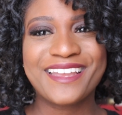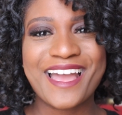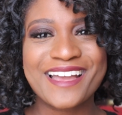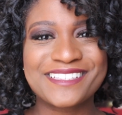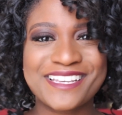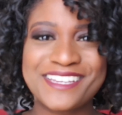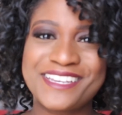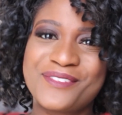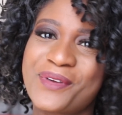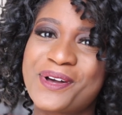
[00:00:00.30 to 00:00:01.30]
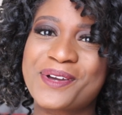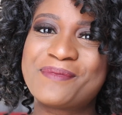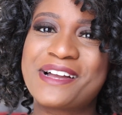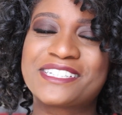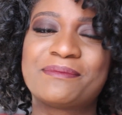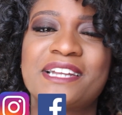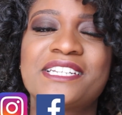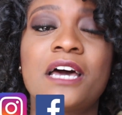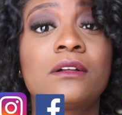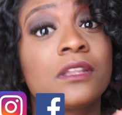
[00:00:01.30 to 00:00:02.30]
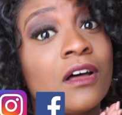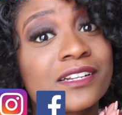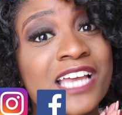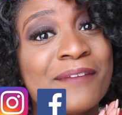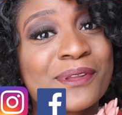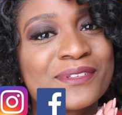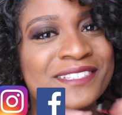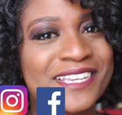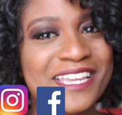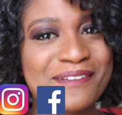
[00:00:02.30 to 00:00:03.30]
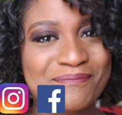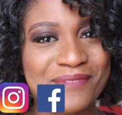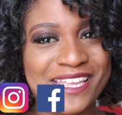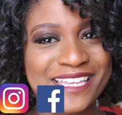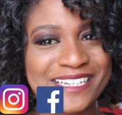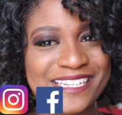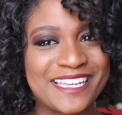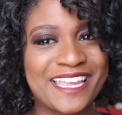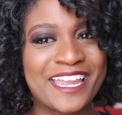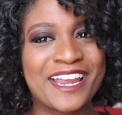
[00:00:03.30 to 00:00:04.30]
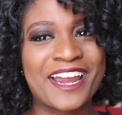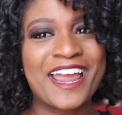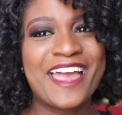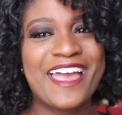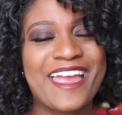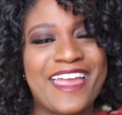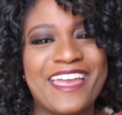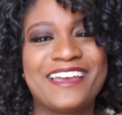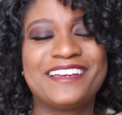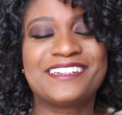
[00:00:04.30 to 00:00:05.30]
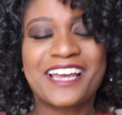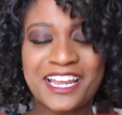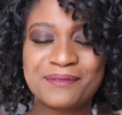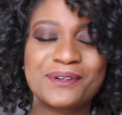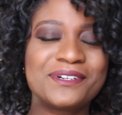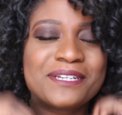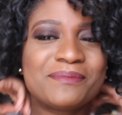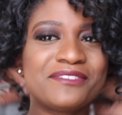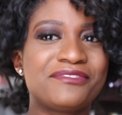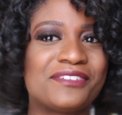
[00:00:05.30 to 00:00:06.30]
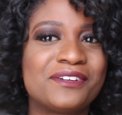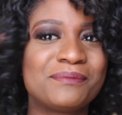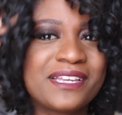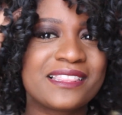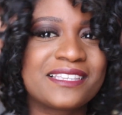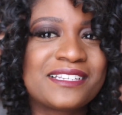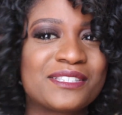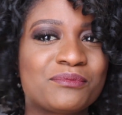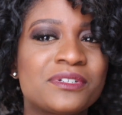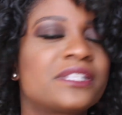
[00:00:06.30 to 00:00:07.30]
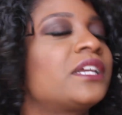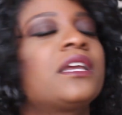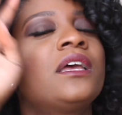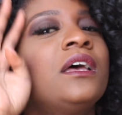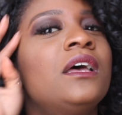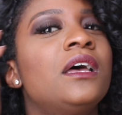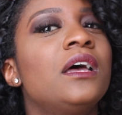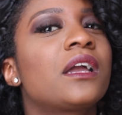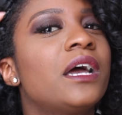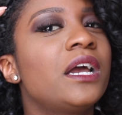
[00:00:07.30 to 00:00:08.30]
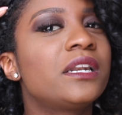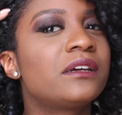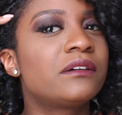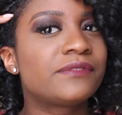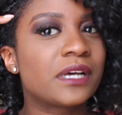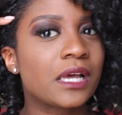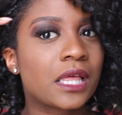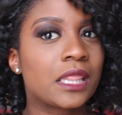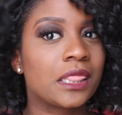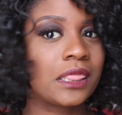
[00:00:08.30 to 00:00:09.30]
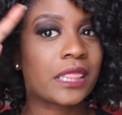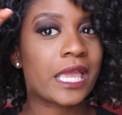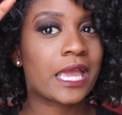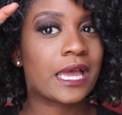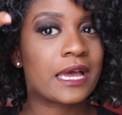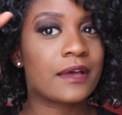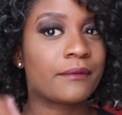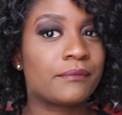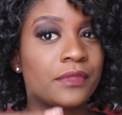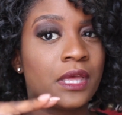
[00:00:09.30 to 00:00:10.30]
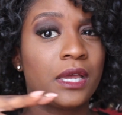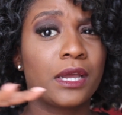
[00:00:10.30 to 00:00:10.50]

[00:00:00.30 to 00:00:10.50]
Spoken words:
Hey guys, and welcome back to my channel. Long time no see, Maika D here, and I am going to be filming this really kind of glam,